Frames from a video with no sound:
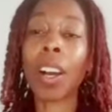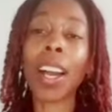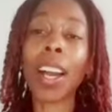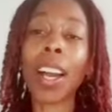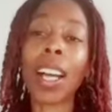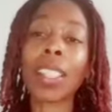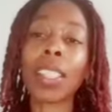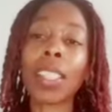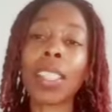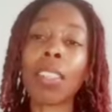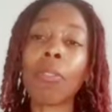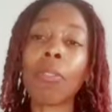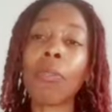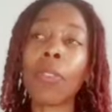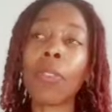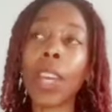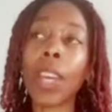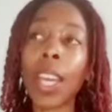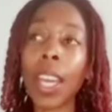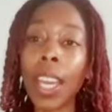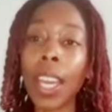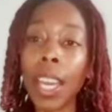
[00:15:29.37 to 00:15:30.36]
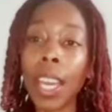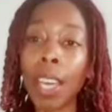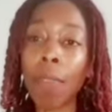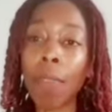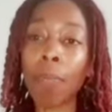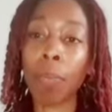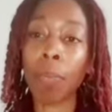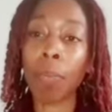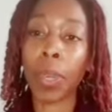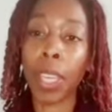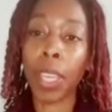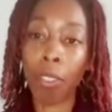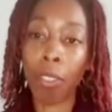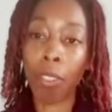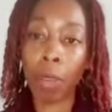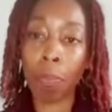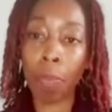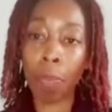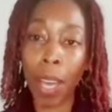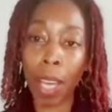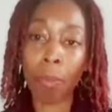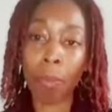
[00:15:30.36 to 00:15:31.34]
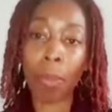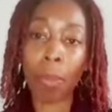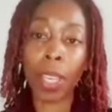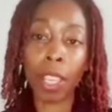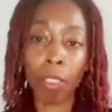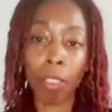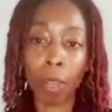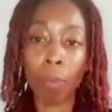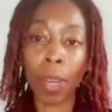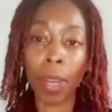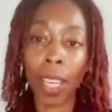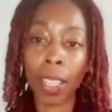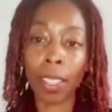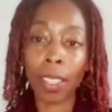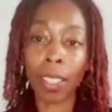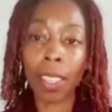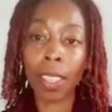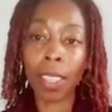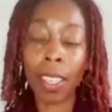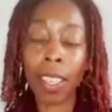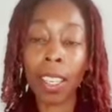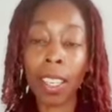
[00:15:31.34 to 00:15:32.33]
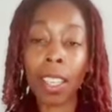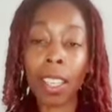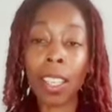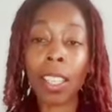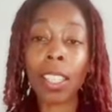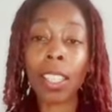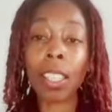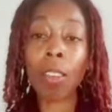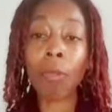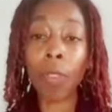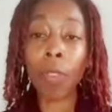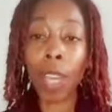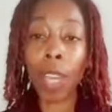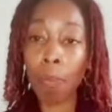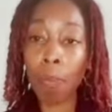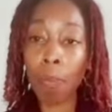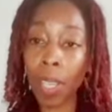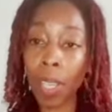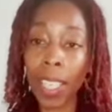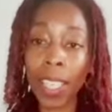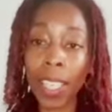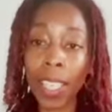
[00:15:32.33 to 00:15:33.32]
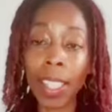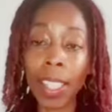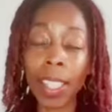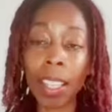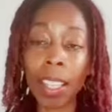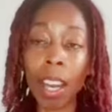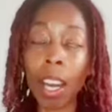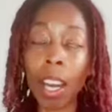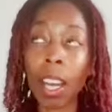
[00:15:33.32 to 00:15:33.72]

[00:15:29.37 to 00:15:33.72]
I had severe period, bad period pains, severe bleeding.